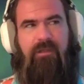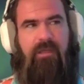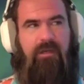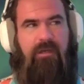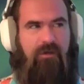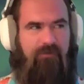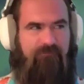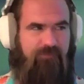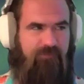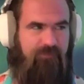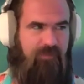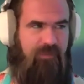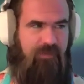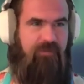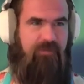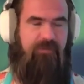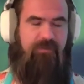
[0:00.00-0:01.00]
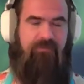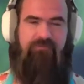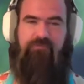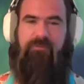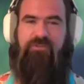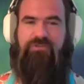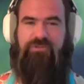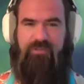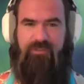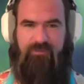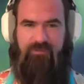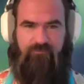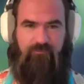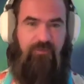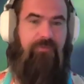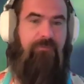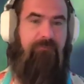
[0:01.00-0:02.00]
And often they, especially
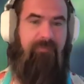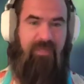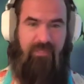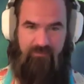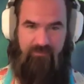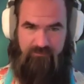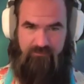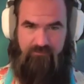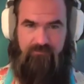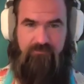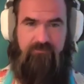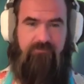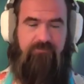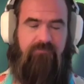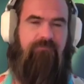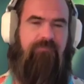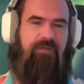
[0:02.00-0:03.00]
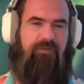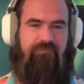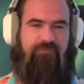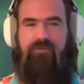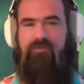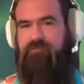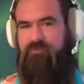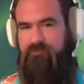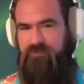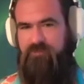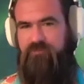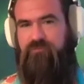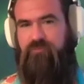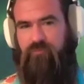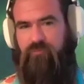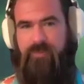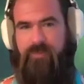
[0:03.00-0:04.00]
with men, but I've seen some of
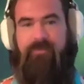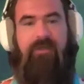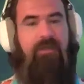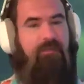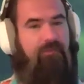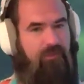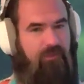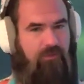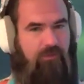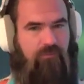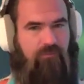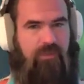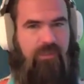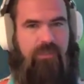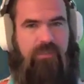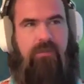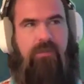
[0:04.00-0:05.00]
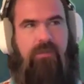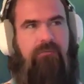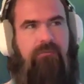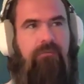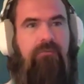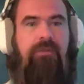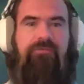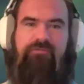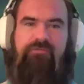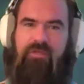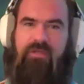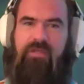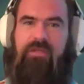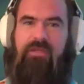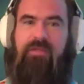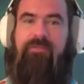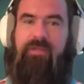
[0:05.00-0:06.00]
this with women in their own way. Let's
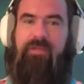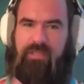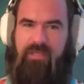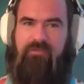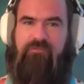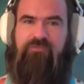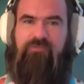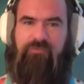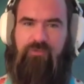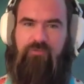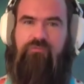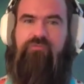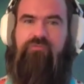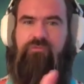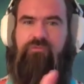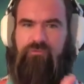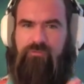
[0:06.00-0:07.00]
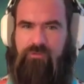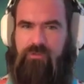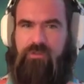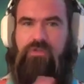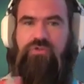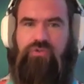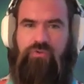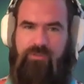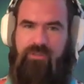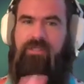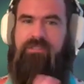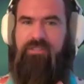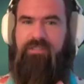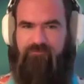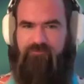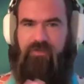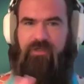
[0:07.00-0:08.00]
say in the case of those who truly
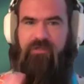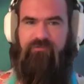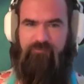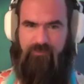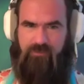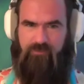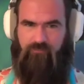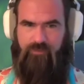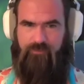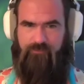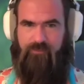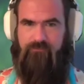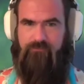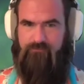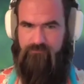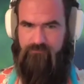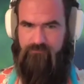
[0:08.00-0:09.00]
identify as men and women,